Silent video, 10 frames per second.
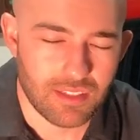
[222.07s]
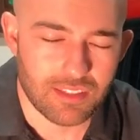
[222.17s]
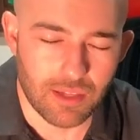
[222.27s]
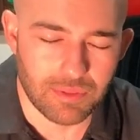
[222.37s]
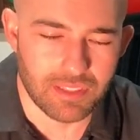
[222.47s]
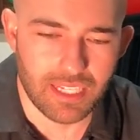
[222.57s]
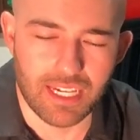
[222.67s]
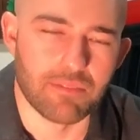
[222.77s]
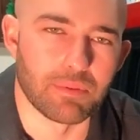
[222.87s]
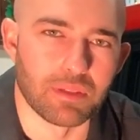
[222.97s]
something that
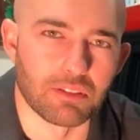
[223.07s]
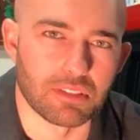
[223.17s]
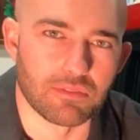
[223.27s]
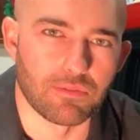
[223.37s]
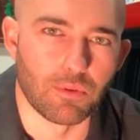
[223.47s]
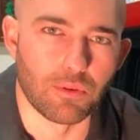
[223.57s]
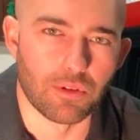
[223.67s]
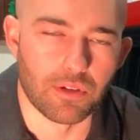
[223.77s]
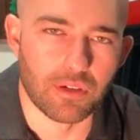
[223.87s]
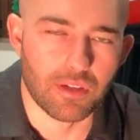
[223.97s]
I've been looking
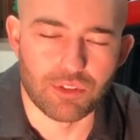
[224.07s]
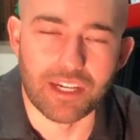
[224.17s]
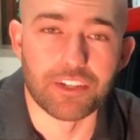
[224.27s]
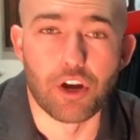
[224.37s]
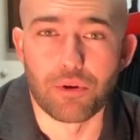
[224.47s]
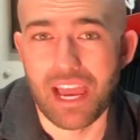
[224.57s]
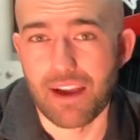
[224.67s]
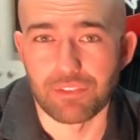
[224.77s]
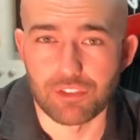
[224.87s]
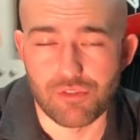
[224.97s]
for so I don't
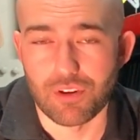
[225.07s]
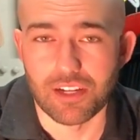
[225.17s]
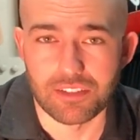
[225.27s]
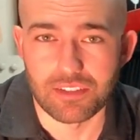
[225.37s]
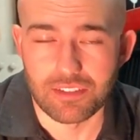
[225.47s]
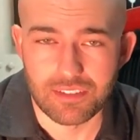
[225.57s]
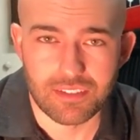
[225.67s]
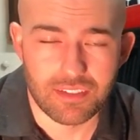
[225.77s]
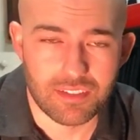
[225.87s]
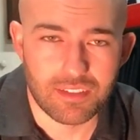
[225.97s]
have to truss.
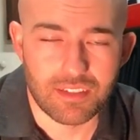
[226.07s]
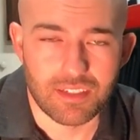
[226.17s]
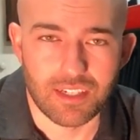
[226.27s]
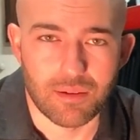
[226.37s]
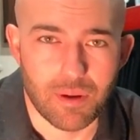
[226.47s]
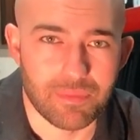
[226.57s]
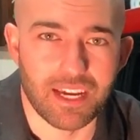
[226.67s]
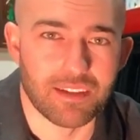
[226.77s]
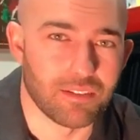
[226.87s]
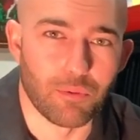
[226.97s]
I'm
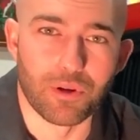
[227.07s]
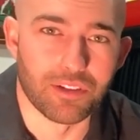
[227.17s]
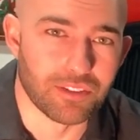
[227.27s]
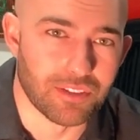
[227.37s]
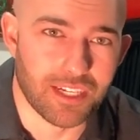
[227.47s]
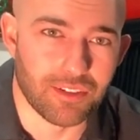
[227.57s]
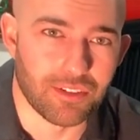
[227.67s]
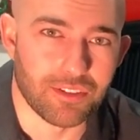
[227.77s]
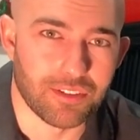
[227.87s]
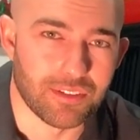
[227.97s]
not a welder at
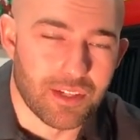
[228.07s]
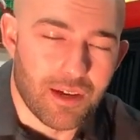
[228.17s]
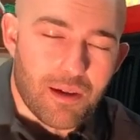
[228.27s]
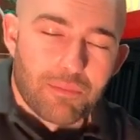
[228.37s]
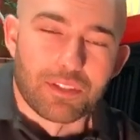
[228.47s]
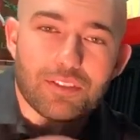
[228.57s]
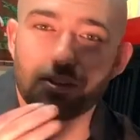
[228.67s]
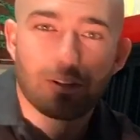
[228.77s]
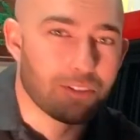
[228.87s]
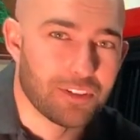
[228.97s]
all. I'm going to
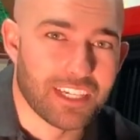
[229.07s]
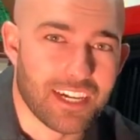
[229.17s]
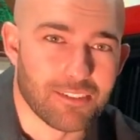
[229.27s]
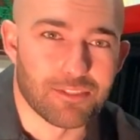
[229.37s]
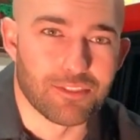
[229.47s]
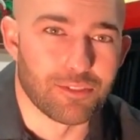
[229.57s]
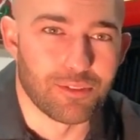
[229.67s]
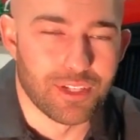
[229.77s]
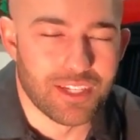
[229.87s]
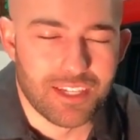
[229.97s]
start learning how to,
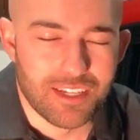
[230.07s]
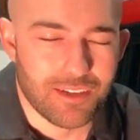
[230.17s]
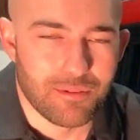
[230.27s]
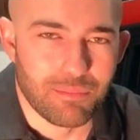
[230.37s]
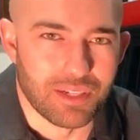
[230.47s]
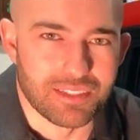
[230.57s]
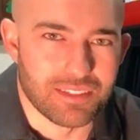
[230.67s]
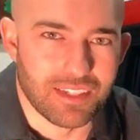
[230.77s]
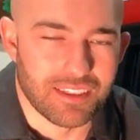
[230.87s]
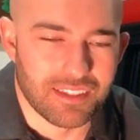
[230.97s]
but it's
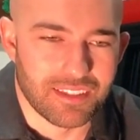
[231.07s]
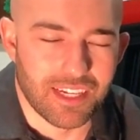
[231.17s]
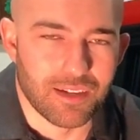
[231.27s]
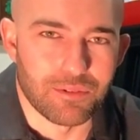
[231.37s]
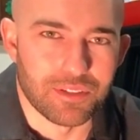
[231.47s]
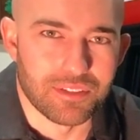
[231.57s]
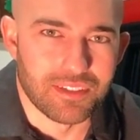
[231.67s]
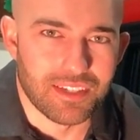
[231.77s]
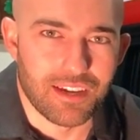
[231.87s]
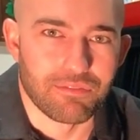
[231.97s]
nothing that I would
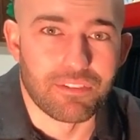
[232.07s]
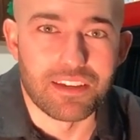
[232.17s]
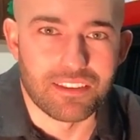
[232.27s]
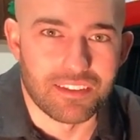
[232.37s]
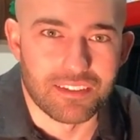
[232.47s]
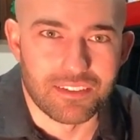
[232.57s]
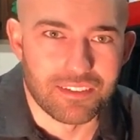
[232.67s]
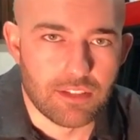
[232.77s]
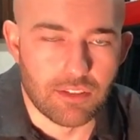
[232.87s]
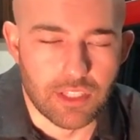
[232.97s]
have faith in.
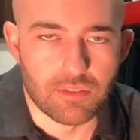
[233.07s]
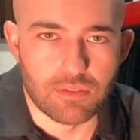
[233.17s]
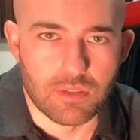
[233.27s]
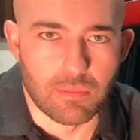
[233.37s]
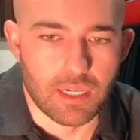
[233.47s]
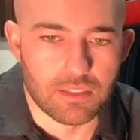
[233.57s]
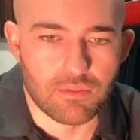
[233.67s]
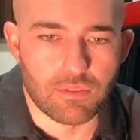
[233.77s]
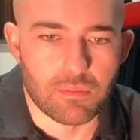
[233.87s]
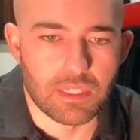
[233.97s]
So this was a must
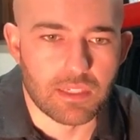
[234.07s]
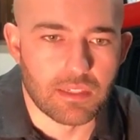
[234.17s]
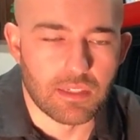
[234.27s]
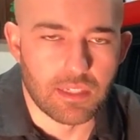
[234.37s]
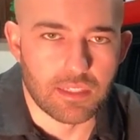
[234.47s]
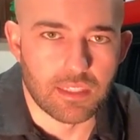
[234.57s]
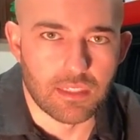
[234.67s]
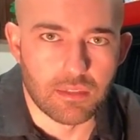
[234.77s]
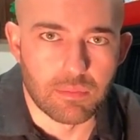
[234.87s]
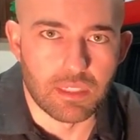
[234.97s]
for me. It
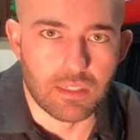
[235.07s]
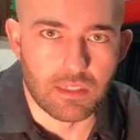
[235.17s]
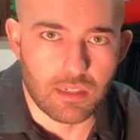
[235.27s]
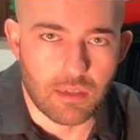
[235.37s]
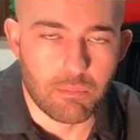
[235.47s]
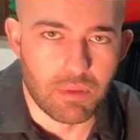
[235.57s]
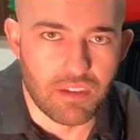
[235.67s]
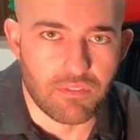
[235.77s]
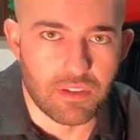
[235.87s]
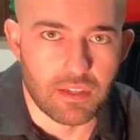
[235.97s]
needed to be
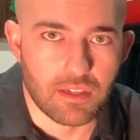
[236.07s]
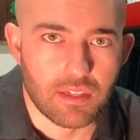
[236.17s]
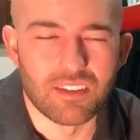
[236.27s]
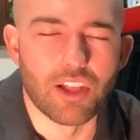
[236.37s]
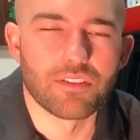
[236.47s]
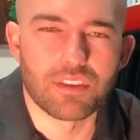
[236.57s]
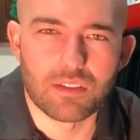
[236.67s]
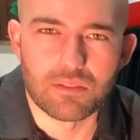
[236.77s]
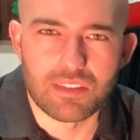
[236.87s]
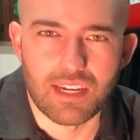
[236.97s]
beefy. The other
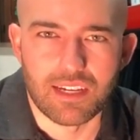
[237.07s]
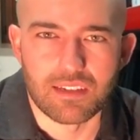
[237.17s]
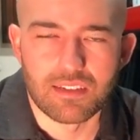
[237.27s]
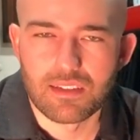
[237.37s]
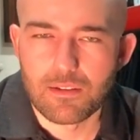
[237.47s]
thing was that